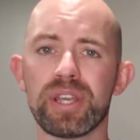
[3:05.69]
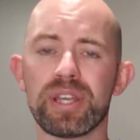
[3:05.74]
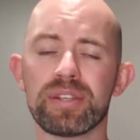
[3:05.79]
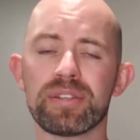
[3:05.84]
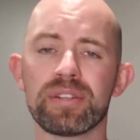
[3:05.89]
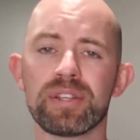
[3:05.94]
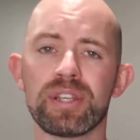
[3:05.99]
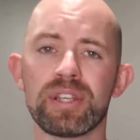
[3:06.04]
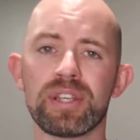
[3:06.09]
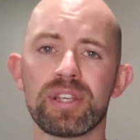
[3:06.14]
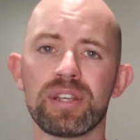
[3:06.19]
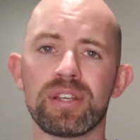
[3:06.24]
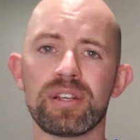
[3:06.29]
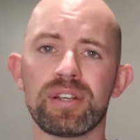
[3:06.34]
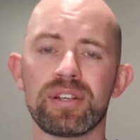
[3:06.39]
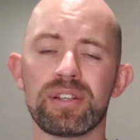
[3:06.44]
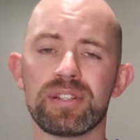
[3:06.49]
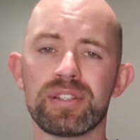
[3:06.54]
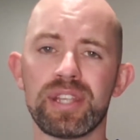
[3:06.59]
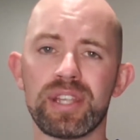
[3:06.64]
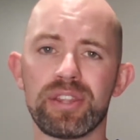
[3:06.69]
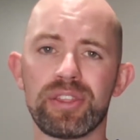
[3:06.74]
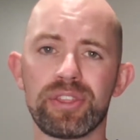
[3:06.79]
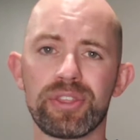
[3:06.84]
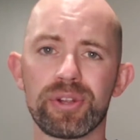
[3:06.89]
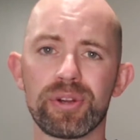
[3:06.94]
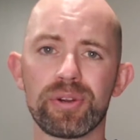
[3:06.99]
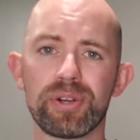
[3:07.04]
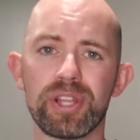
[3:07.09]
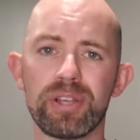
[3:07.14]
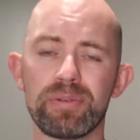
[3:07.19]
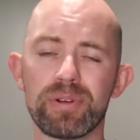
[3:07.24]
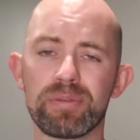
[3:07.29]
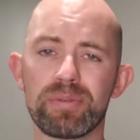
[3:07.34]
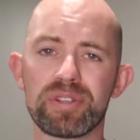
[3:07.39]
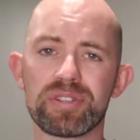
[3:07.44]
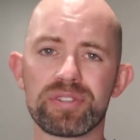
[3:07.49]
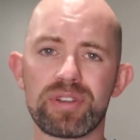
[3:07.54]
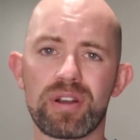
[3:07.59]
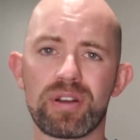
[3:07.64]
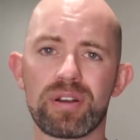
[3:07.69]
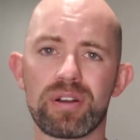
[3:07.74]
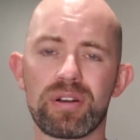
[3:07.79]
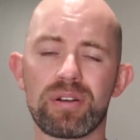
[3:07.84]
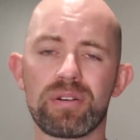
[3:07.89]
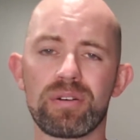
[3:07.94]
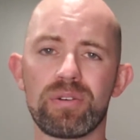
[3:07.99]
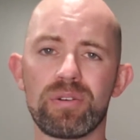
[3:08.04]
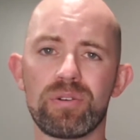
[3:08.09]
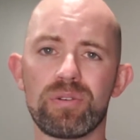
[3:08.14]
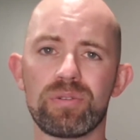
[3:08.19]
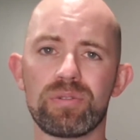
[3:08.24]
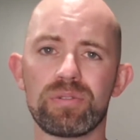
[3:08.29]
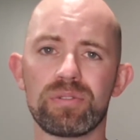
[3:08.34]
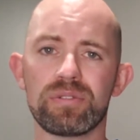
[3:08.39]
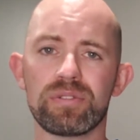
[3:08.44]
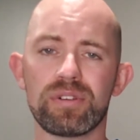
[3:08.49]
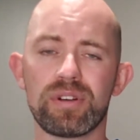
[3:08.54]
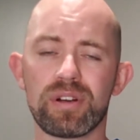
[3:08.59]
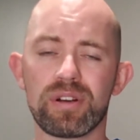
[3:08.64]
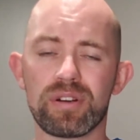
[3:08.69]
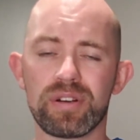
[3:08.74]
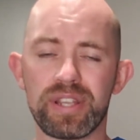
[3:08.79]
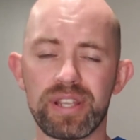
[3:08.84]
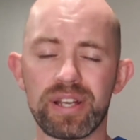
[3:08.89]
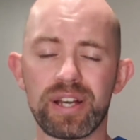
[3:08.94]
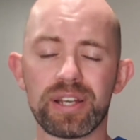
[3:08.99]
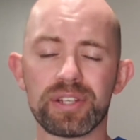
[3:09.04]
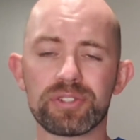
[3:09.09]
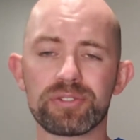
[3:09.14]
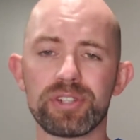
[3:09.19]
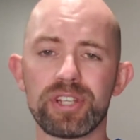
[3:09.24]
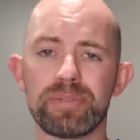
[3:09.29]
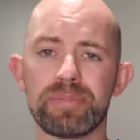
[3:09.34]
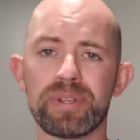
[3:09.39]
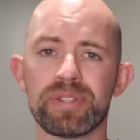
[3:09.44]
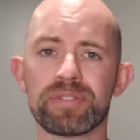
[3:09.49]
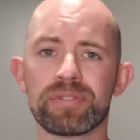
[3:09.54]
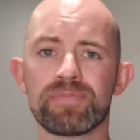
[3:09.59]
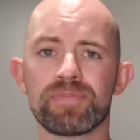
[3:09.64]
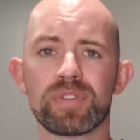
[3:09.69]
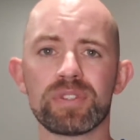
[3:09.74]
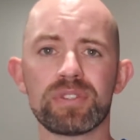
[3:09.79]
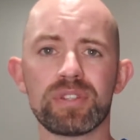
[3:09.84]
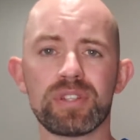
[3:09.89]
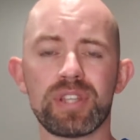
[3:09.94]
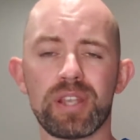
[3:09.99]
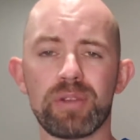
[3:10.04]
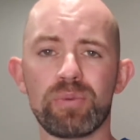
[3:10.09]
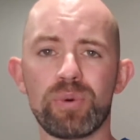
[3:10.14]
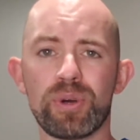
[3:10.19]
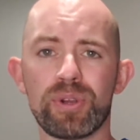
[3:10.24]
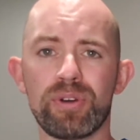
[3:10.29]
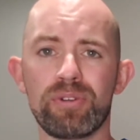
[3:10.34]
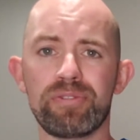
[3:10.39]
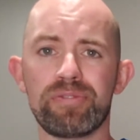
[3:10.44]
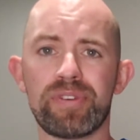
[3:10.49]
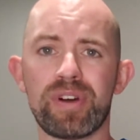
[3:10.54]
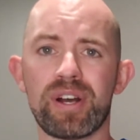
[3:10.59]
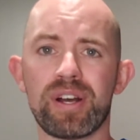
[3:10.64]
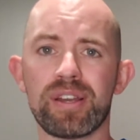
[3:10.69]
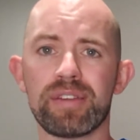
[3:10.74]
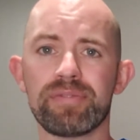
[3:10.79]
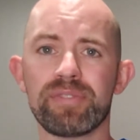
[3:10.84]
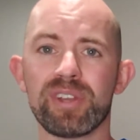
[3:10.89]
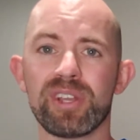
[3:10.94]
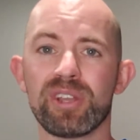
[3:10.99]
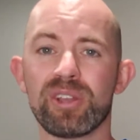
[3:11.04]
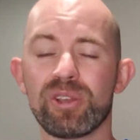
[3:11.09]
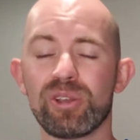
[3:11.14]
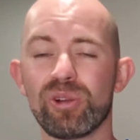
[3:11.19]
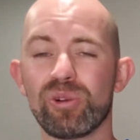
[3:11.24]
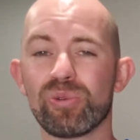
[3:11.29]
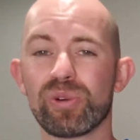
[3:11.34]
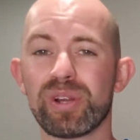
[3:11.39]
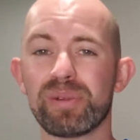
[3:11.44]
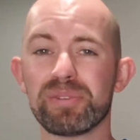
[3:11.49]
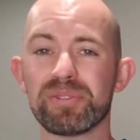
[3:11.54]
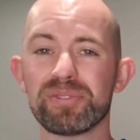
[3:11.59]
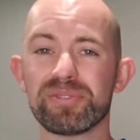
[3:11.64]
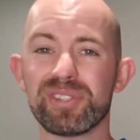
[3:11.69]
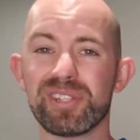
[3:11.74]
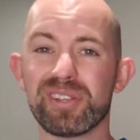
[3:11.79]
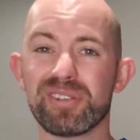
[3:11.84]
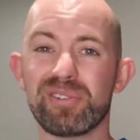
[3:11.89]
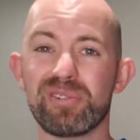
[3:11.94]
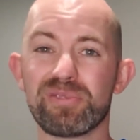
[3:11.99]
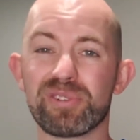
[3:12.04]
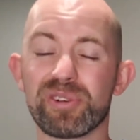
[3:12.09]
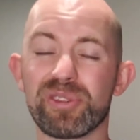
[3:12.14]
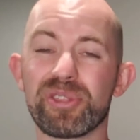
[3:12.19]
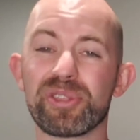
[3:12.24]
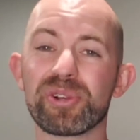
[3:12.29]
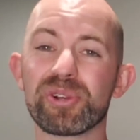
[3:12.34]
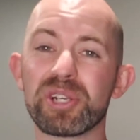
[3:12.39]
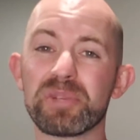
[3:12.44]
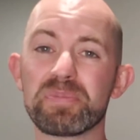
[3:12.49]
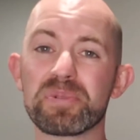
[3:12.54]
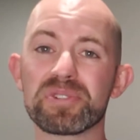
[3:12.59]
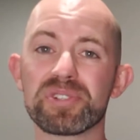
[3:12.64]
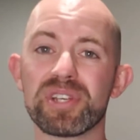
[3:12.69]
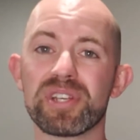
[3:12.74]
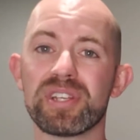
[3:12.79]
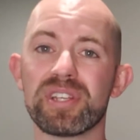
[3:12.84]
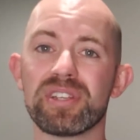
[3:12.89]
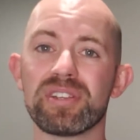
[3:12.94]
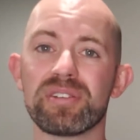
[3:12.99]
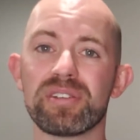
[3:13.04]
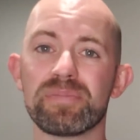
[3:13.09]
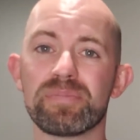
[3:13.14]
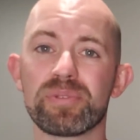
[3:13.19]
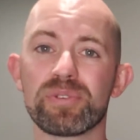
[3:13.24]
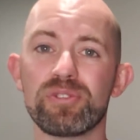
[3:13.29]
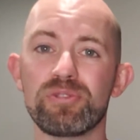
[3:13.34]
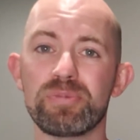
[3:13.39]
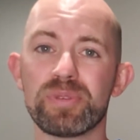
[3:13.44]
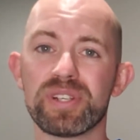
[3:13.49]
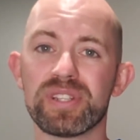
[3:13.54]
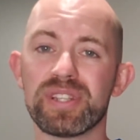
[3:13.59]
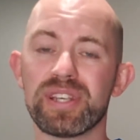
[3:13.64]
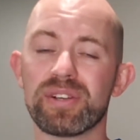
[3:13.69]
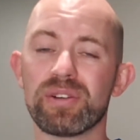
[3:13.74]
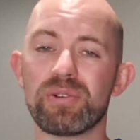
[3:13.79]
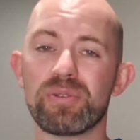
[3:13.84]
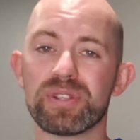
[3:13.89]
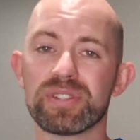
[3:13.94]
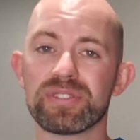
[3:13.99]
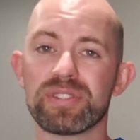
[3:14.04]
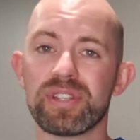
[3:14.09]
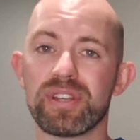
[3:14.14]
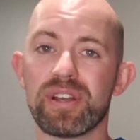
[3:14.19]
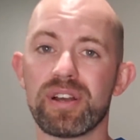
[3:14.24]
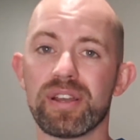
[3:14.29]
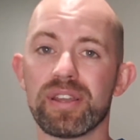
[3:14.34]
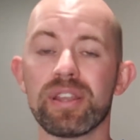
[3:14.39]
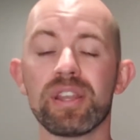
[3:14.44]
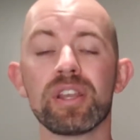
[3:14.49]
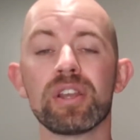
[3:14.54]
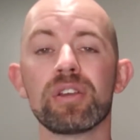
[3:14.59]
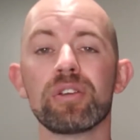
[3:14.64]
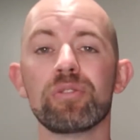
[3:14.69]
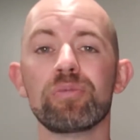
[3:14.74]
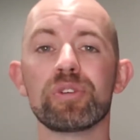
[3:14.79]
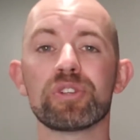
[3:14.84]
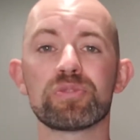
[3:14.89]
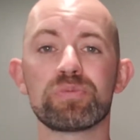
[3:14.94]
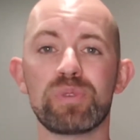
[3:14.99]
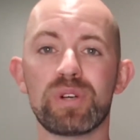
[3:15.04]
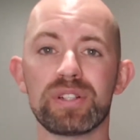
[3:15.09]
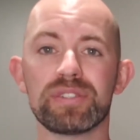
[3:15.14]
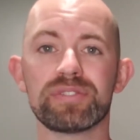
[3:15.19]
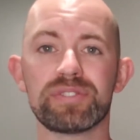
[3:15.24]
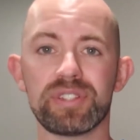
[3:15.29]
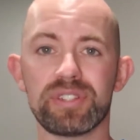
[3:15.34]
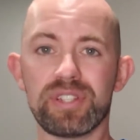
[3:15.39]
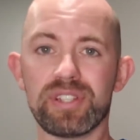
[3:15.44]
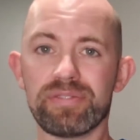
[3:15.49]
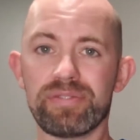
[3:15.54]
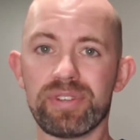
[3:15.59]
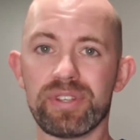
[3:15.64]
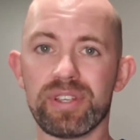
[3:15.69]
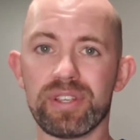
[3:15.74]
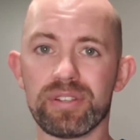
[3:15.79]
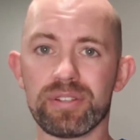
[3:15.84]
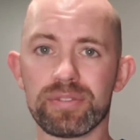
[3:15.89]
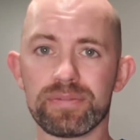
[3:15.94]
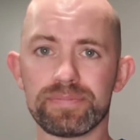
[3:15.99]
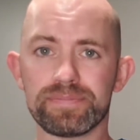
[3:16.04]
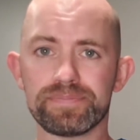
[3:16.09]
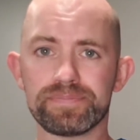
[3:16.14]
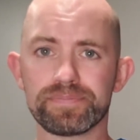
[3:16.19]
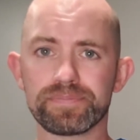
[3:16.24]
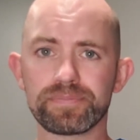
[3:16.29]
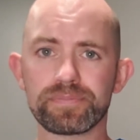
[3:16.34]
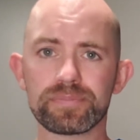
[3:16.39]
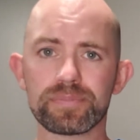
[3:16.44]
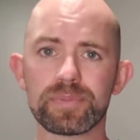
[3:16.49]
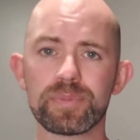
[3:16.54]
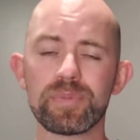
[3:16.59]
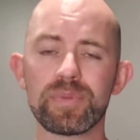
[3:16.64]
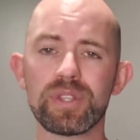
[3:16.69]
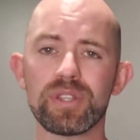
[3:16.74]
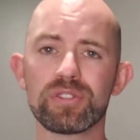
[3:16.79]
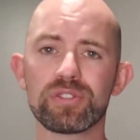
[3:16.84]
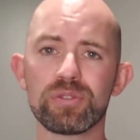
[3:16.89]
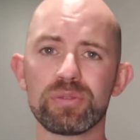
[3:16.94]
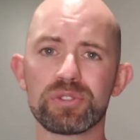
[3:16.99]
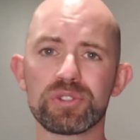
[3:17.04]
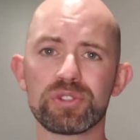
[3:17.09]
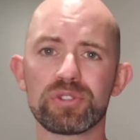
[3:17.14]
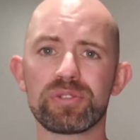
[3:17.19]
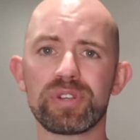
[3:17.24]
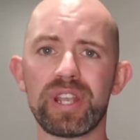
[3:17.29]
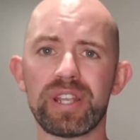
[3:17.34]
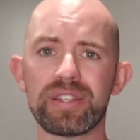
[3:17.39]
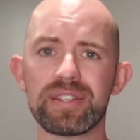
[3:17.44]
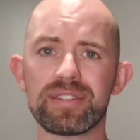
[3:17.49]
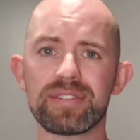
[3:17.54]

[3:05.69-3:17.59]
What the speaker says: at day 30, where we started our EI treatments, to day 105, we're able to see over a 30% improvement in that OSDI, which was significant. So it's great to